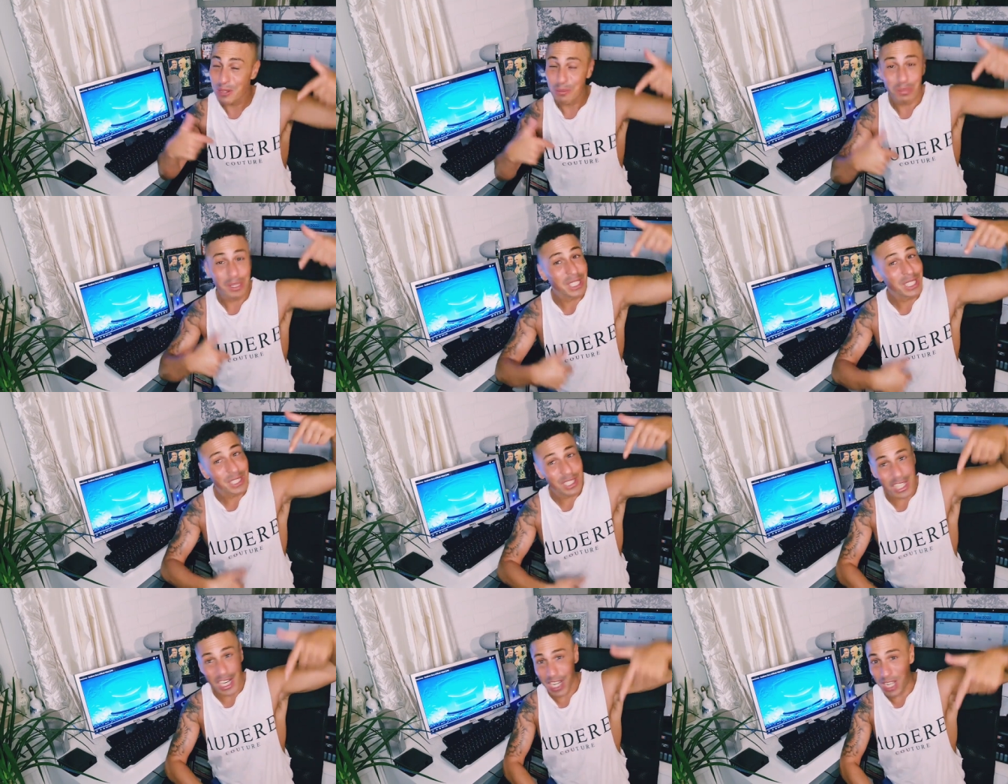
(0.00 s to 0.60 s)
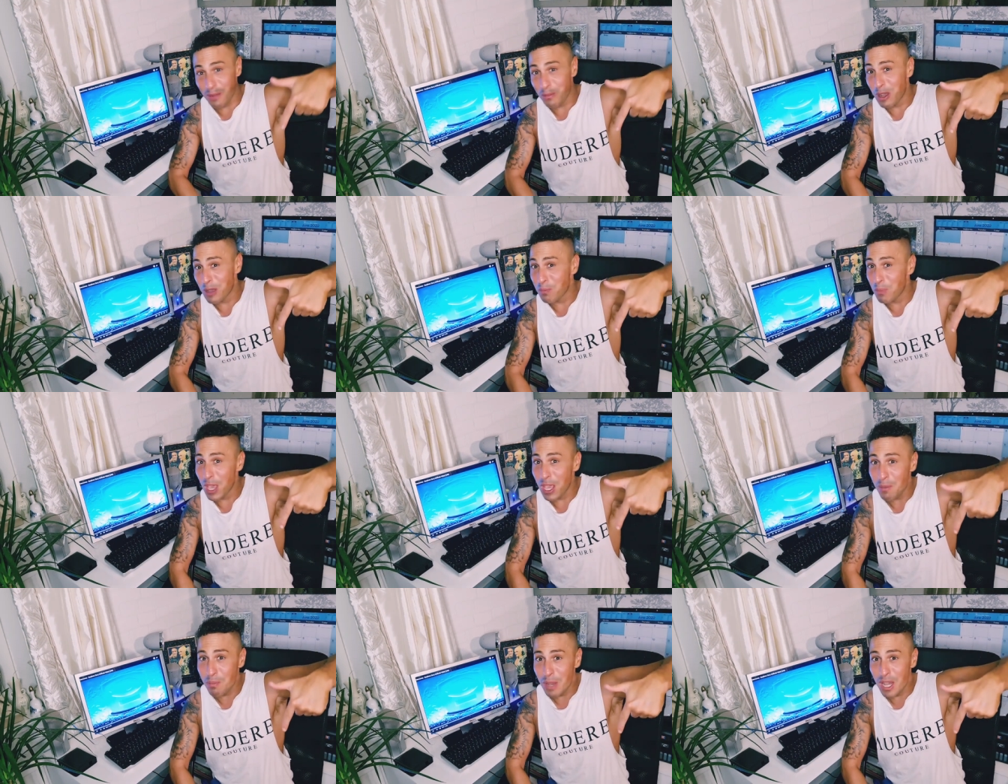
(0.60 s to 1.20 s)
please check out my
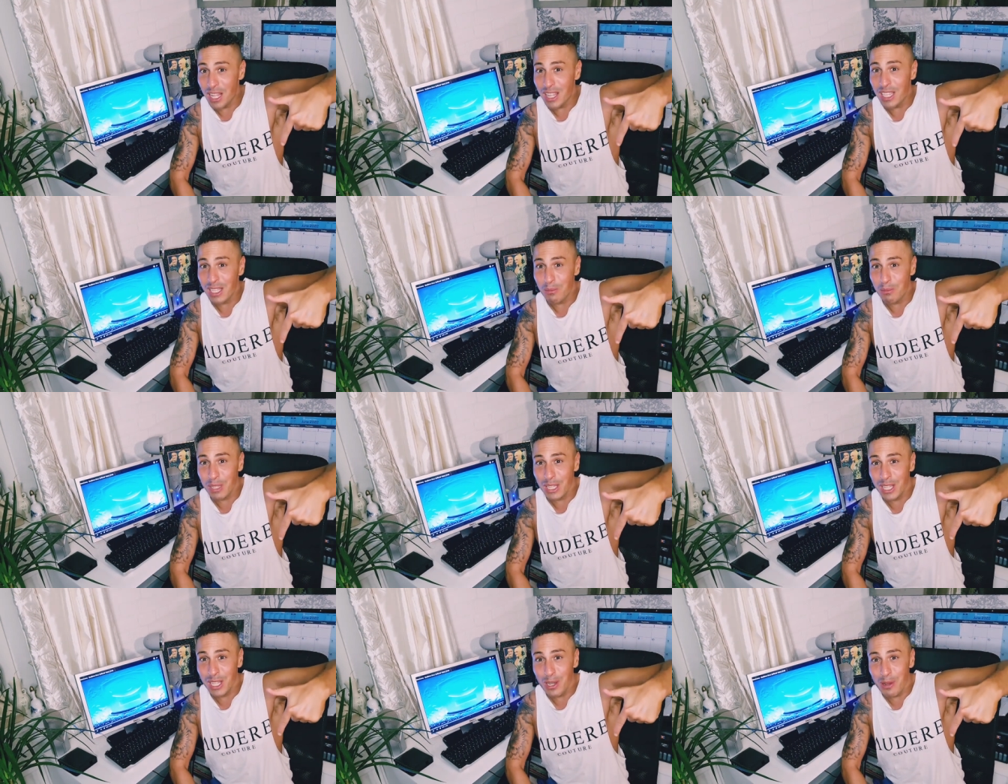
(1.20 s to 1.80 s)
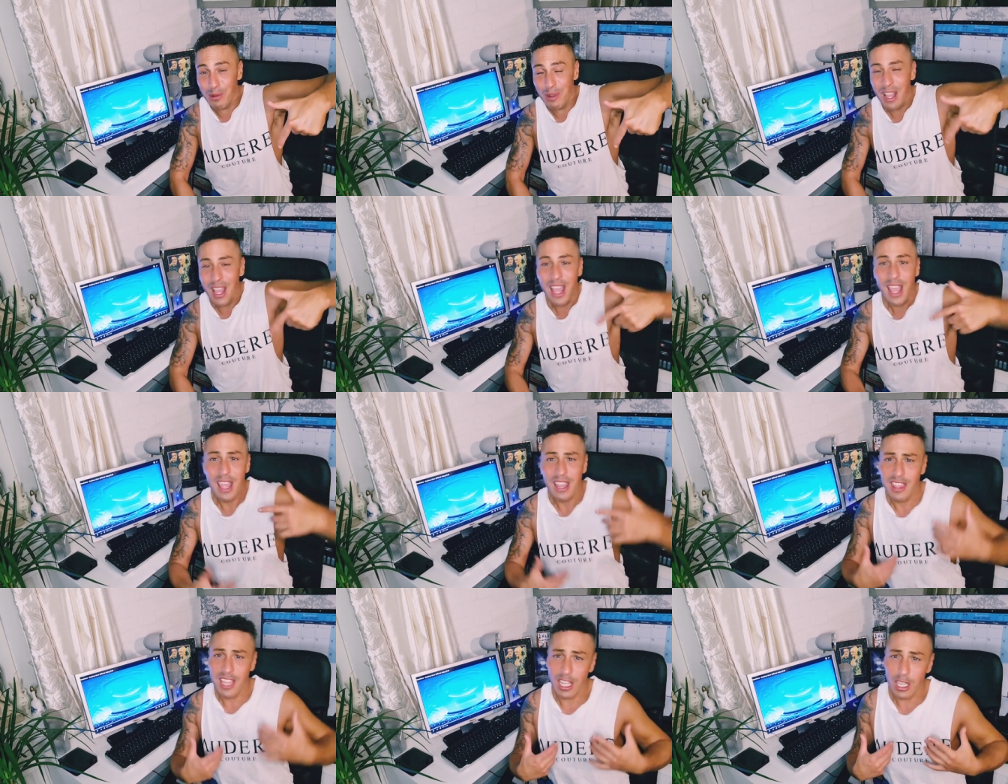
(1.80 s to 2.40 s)
PayPal link below.
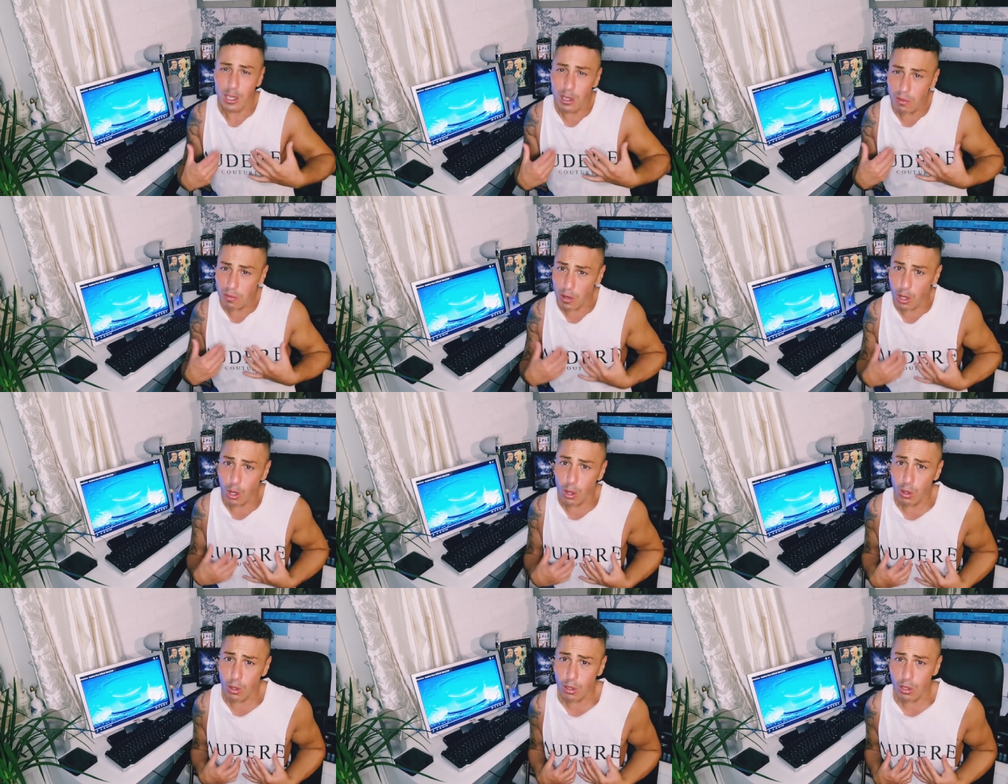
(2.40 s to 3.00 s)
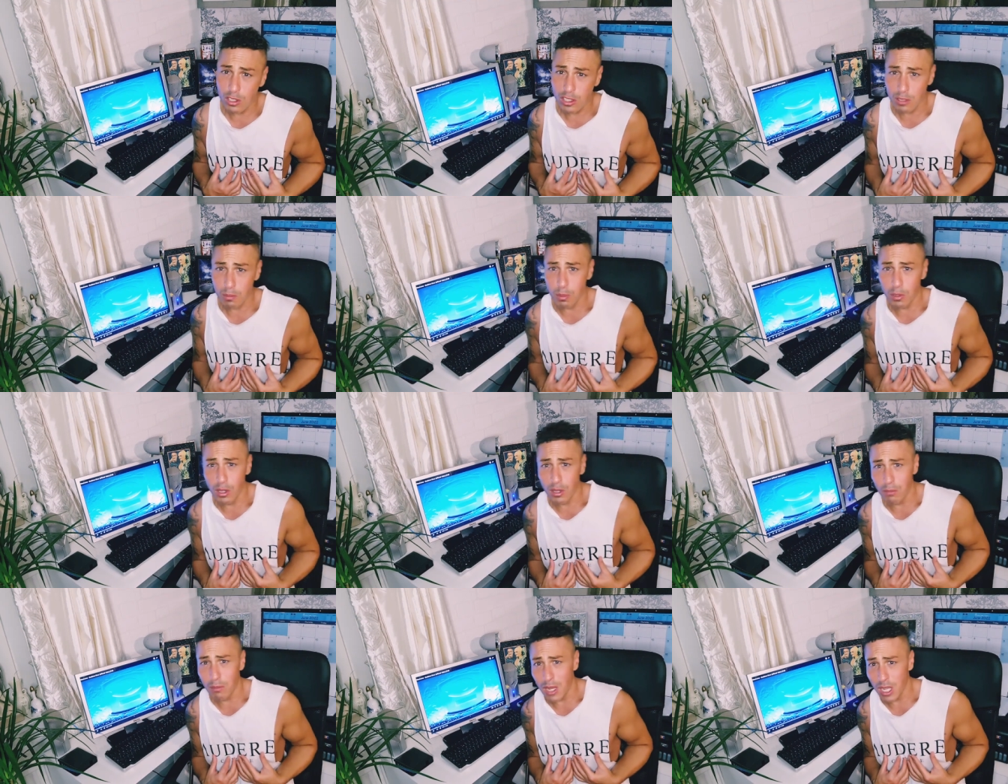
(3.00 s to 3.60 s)
Thank you for all your
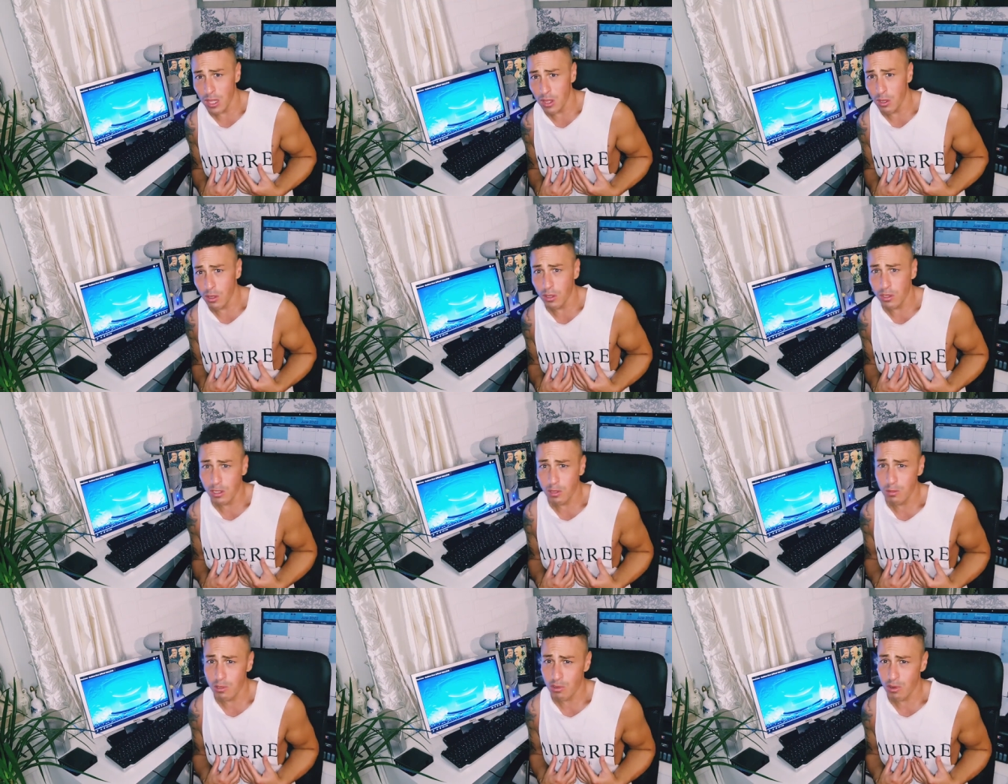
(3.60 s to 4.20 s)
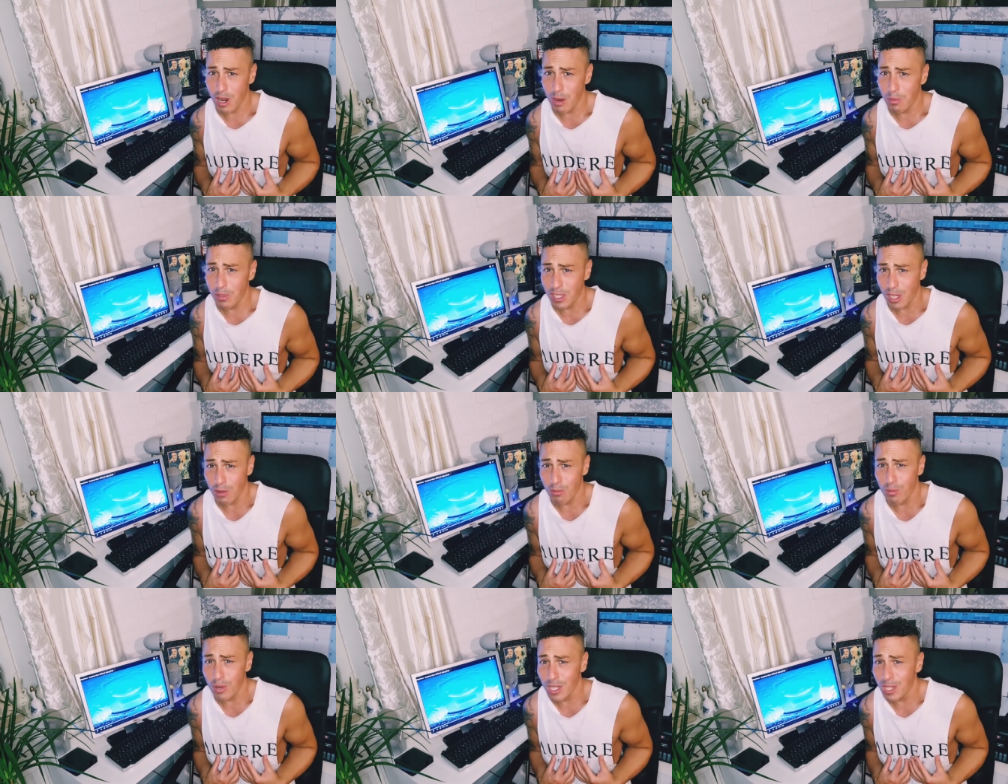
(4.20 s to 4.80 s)
support, my loyal subscribers.
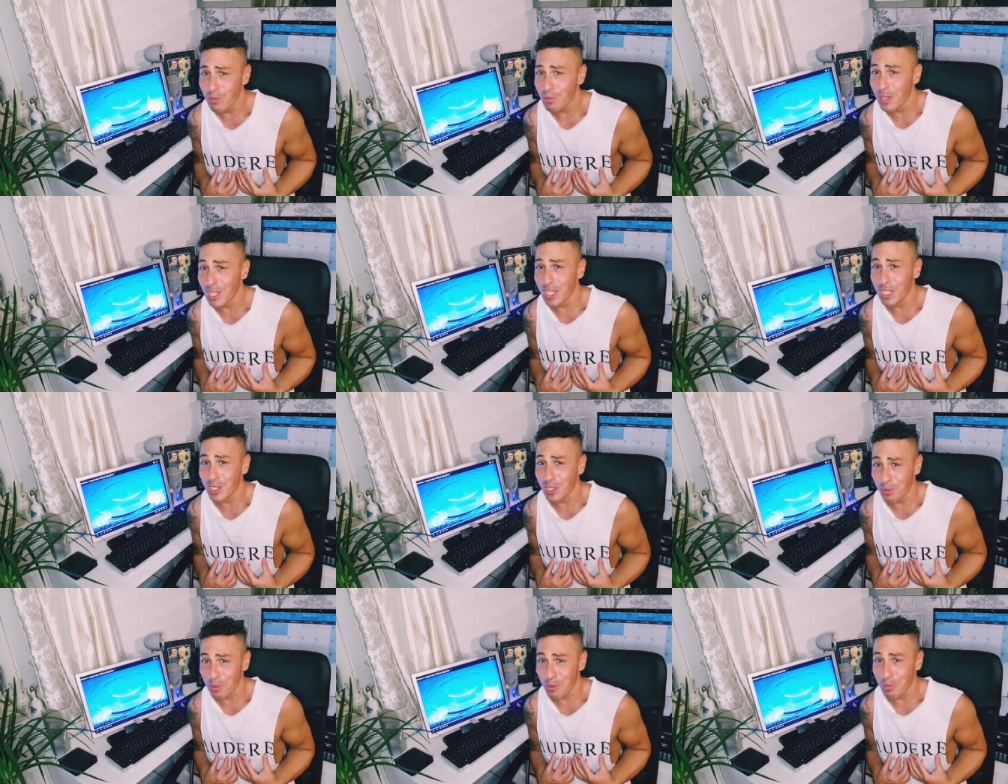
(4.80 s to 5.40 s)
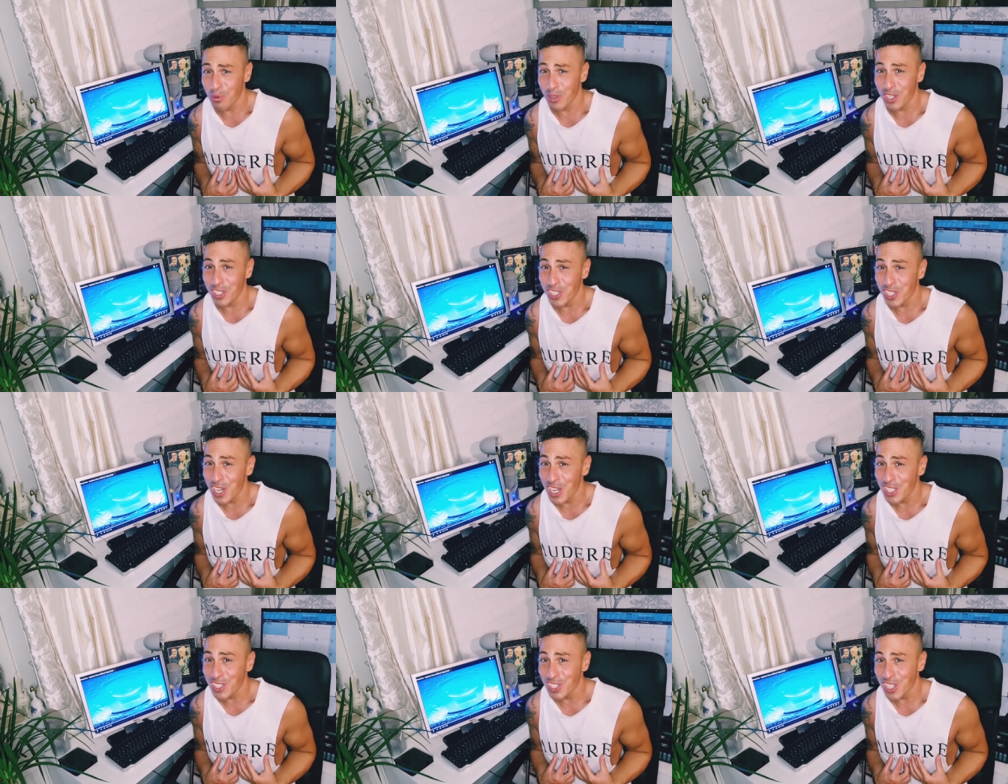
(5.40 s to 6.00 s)
I really, really do
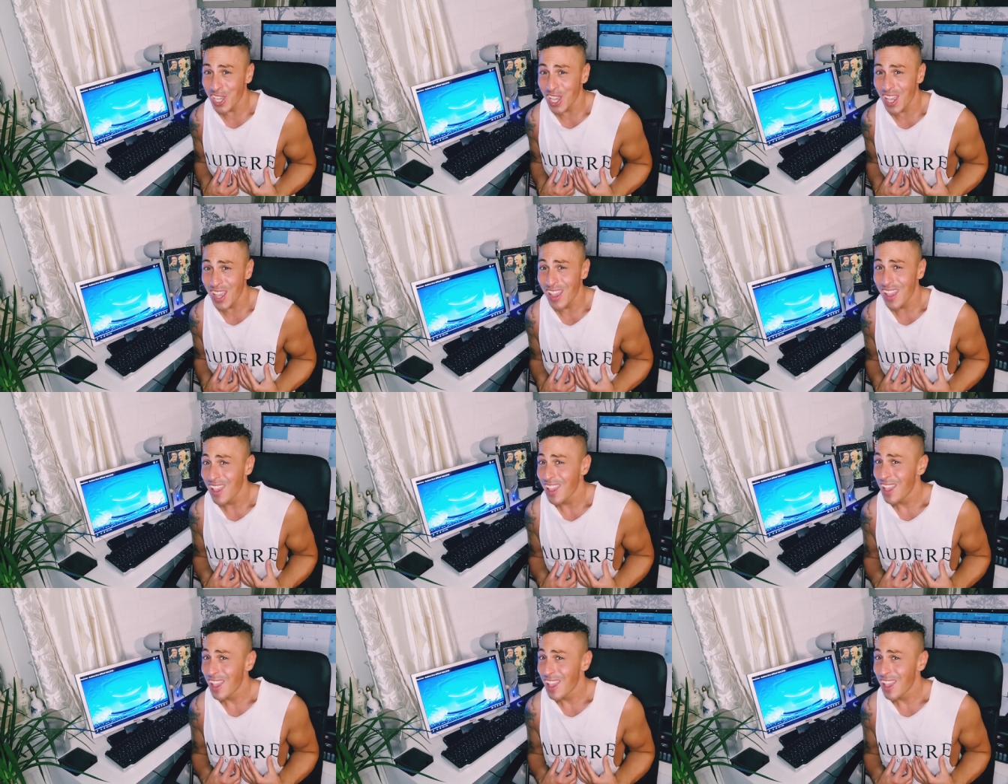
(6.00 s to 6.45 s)
appreciate it.